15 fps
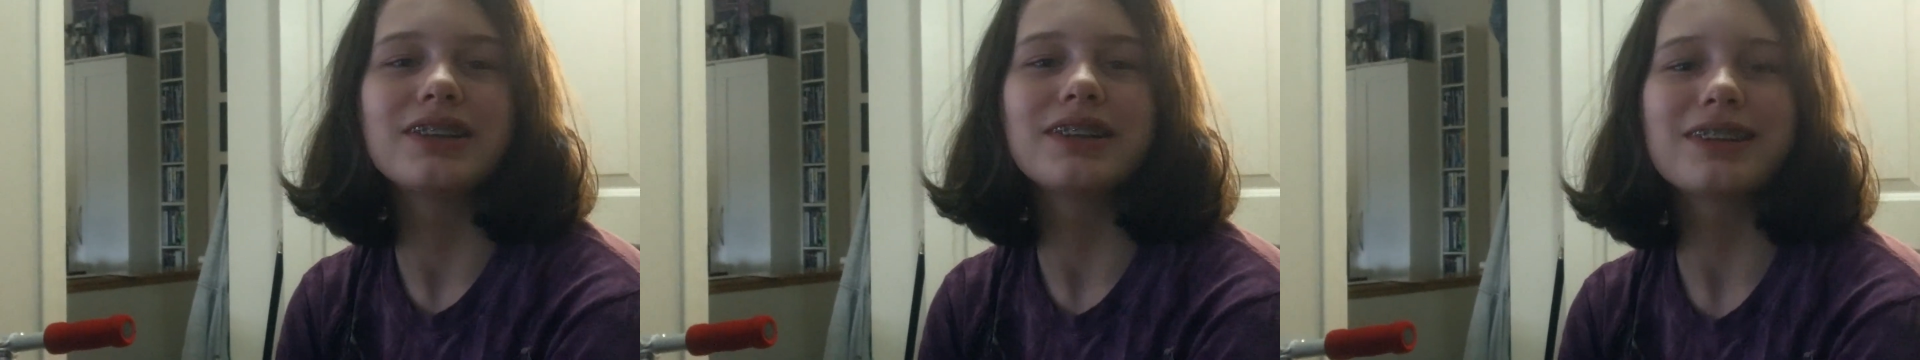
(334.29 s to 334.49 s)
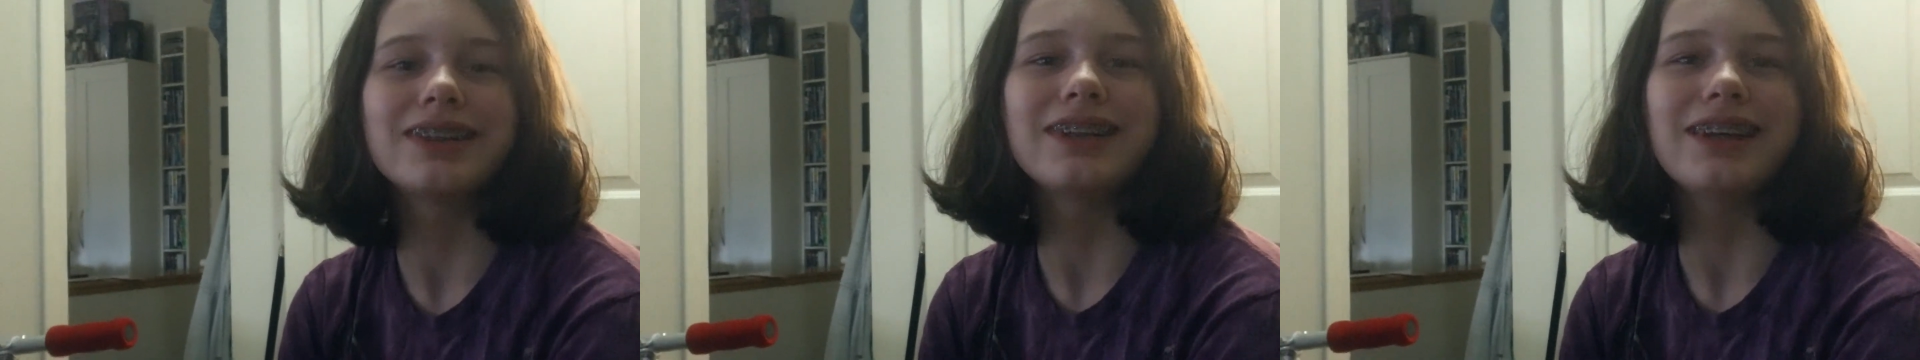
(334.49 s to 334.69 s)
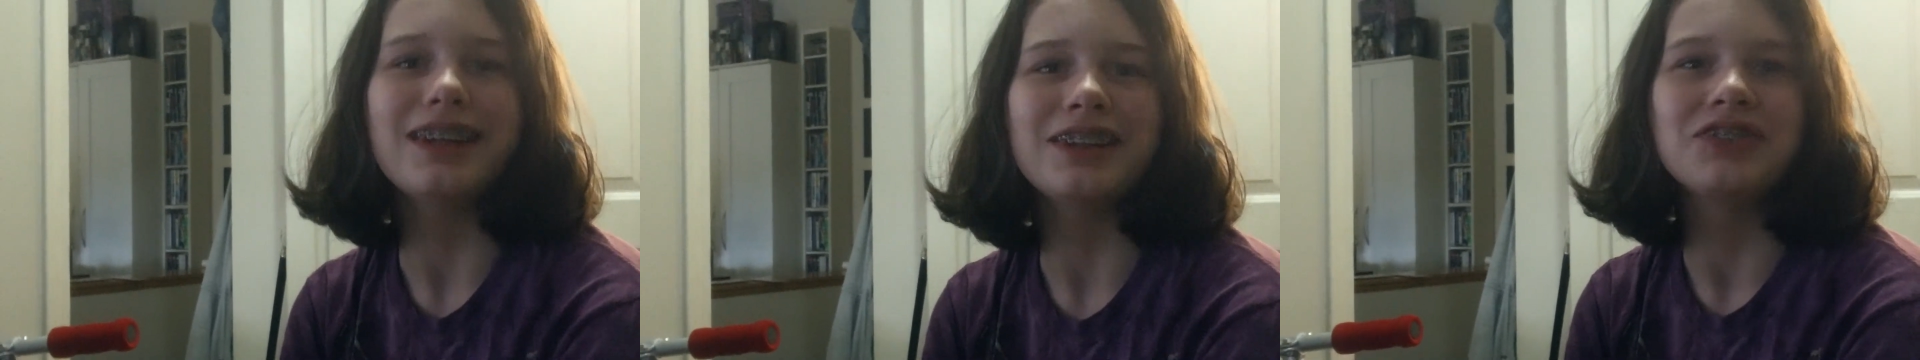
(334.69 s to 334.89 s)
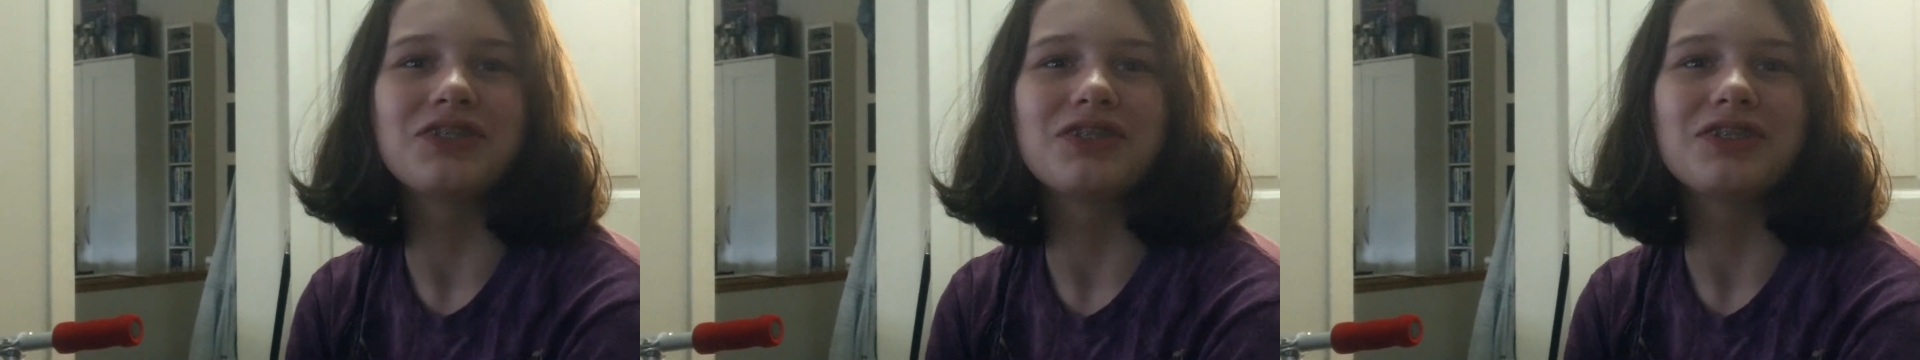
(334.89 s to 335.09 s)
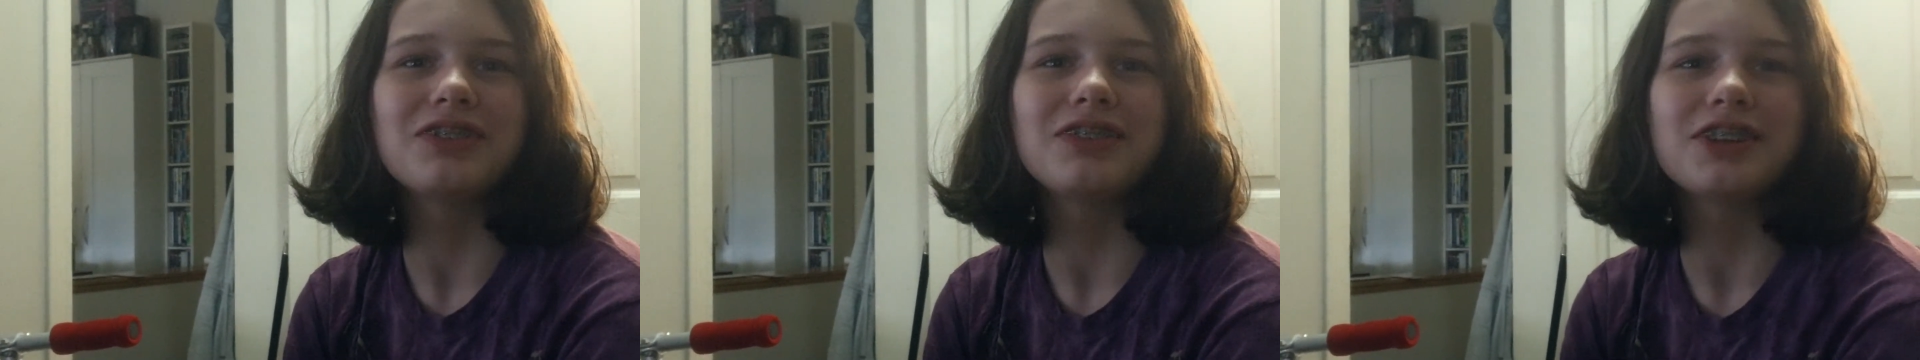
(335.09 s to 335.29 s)

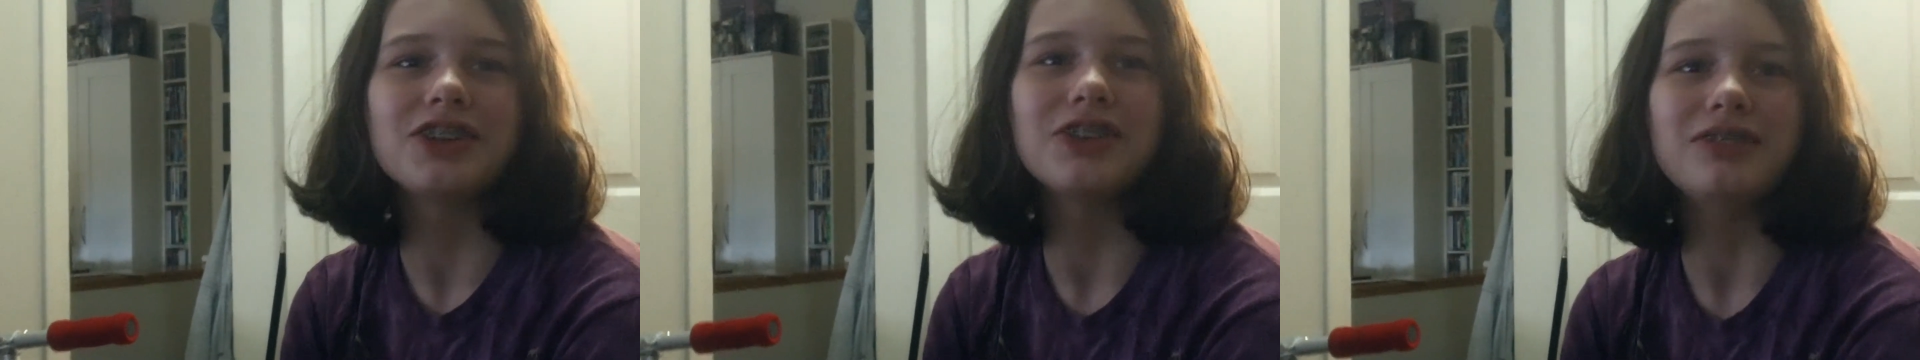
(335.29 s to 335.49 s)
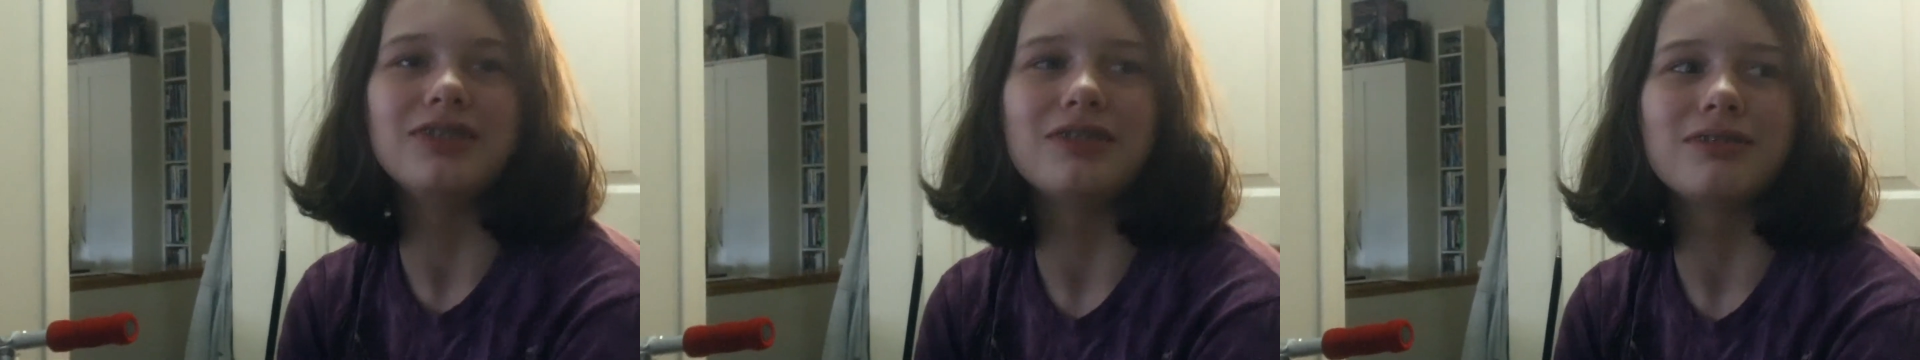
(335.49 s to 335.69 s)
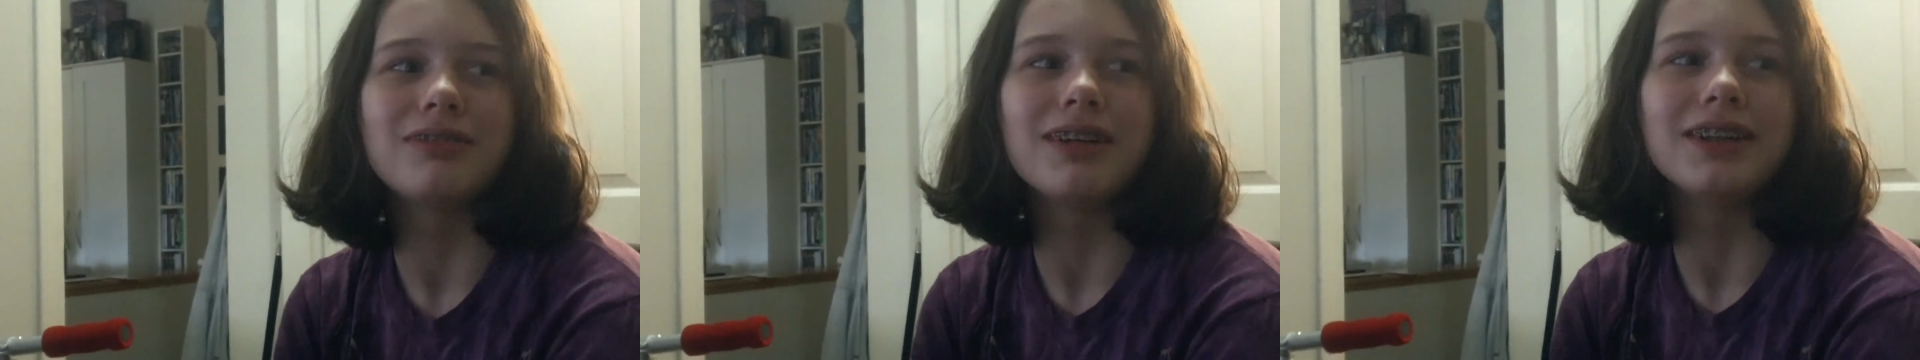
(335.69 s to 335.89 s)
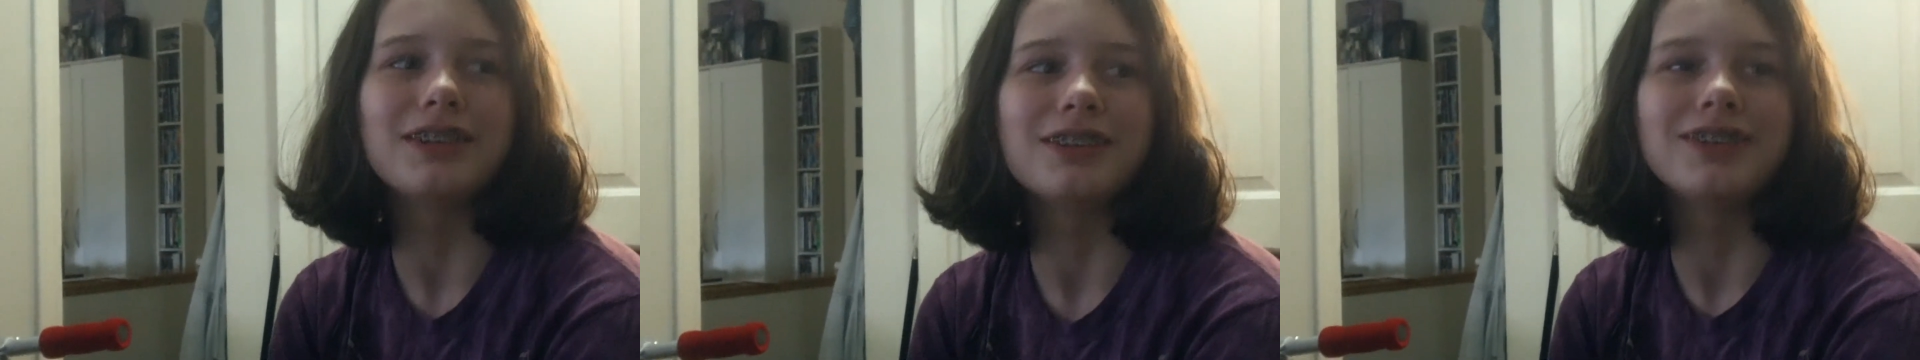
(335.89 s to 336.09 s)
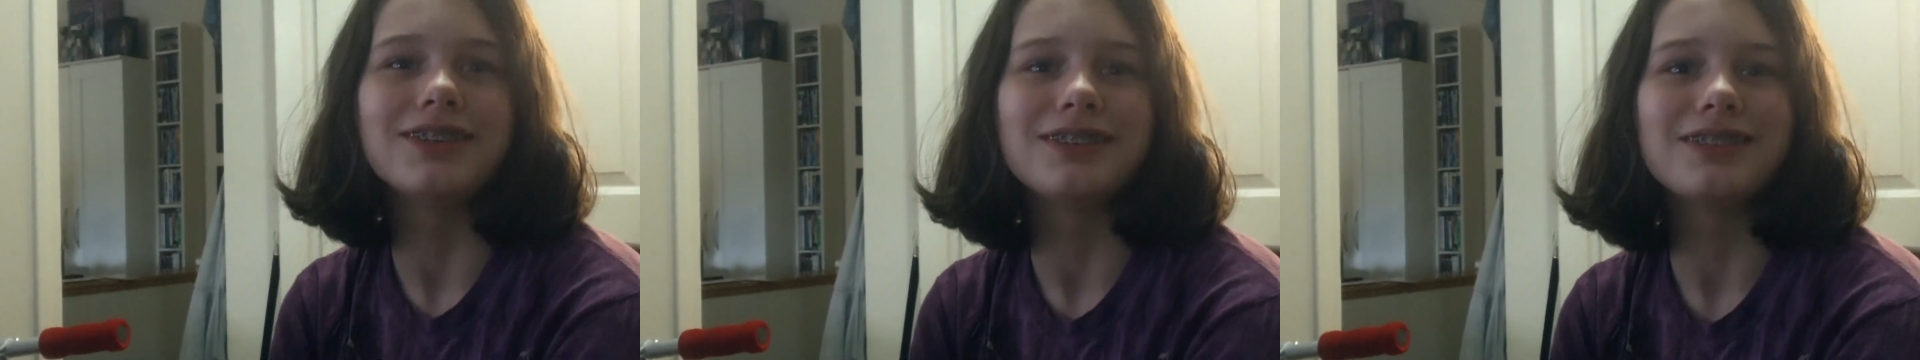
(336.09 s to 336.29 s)
into
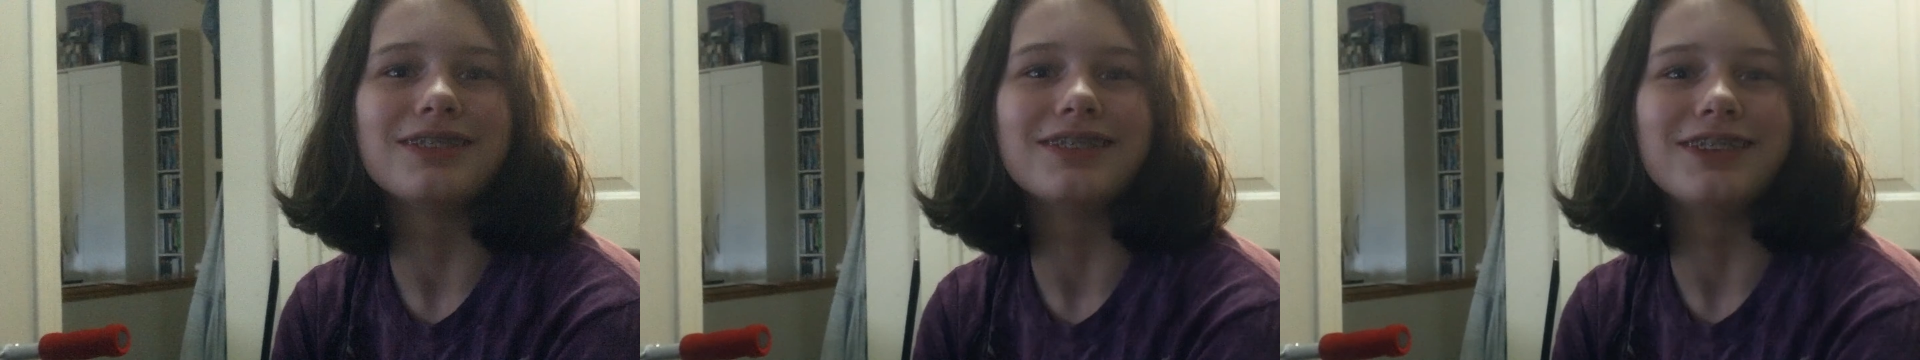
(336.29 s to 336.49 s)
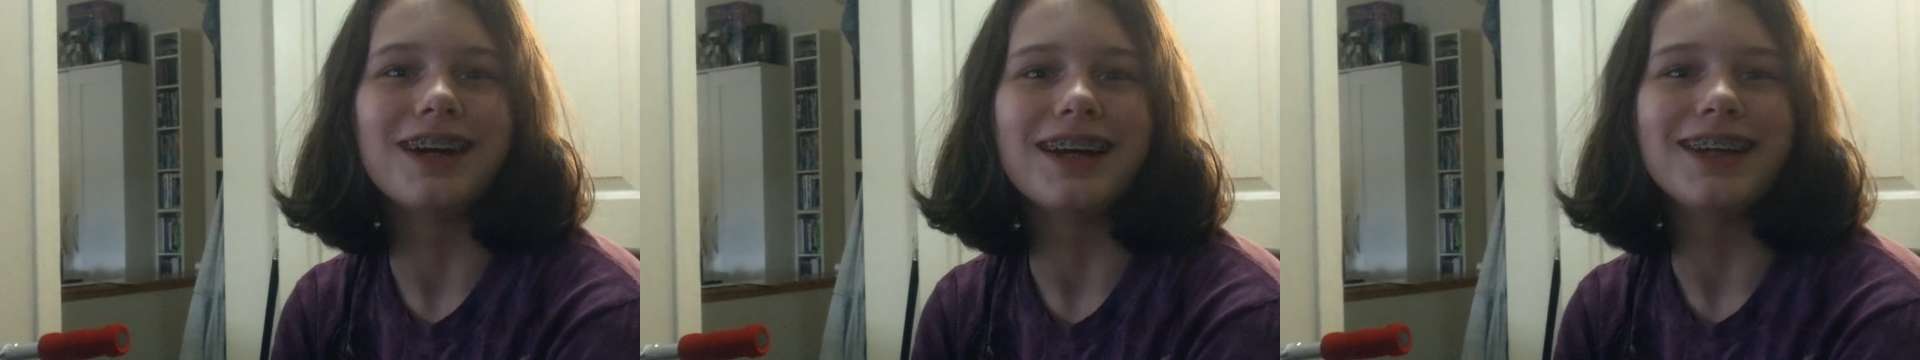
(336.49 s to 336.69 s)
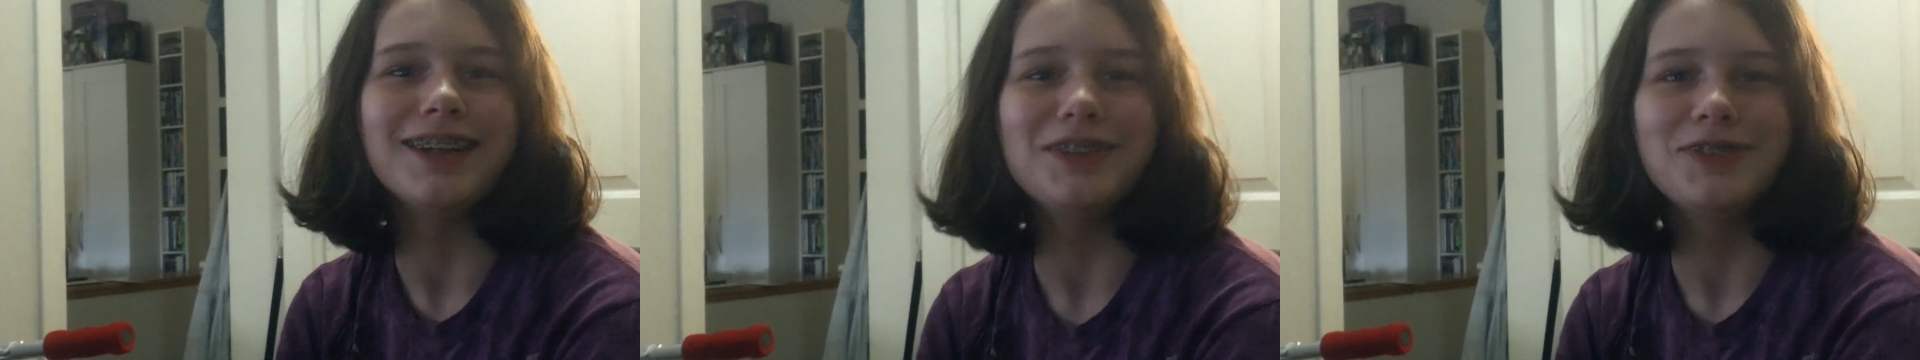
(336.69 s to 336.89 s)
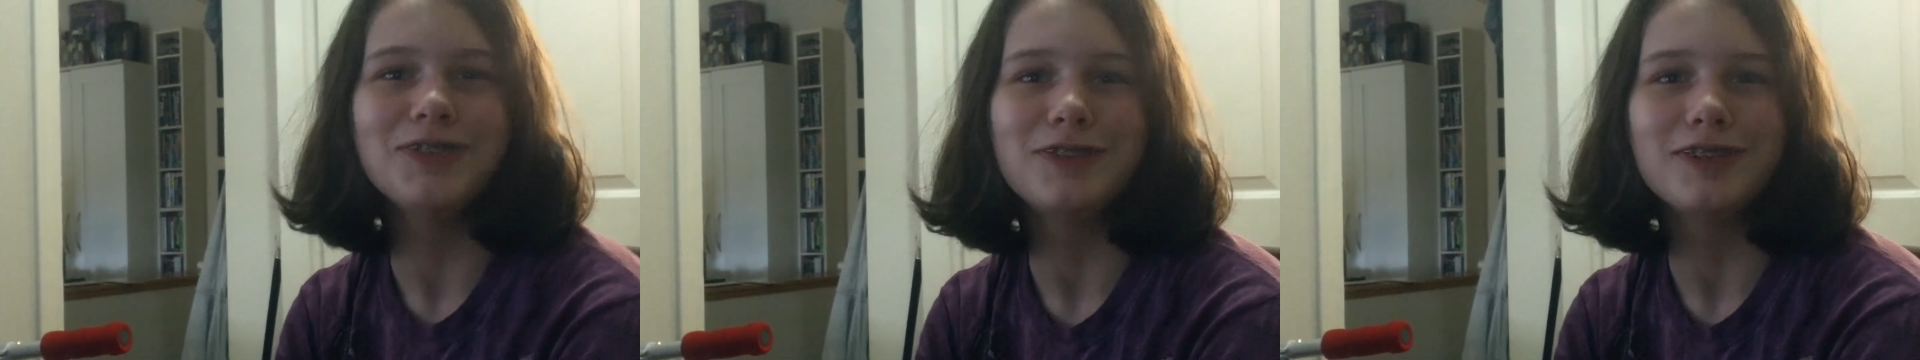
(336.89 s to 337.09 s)
real life.